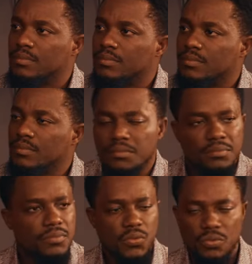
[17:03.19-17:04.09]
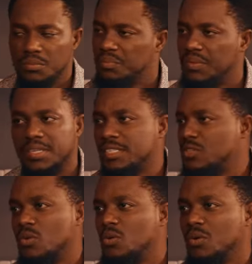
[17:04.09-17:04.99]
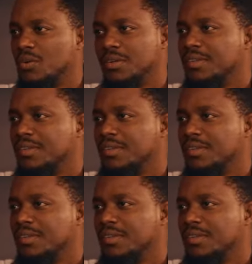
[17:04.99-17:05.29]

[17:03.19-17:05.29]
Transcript: three months and it disappears. What's